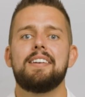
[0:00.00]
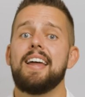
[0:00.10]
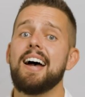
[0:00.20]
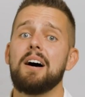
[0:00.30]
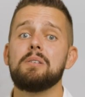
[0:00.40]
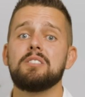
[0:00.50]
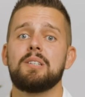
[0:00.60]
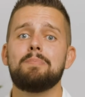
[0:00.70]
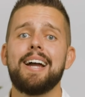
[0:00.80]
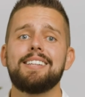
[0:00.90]
Now,
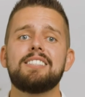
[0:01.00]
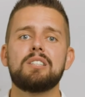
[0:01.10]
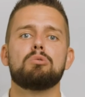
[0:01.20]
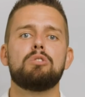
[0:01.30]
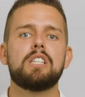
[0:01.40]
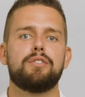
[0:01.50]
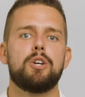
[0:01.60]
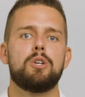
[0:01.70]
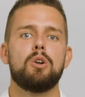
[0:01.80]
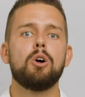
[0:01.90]
to make this a risk
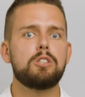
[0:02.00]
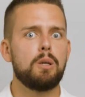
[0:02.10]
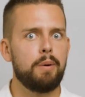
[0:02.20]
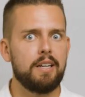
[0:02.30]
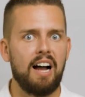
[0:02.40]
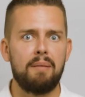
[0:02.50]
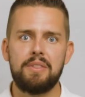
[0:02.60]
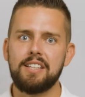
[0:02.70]
for you not to pick up,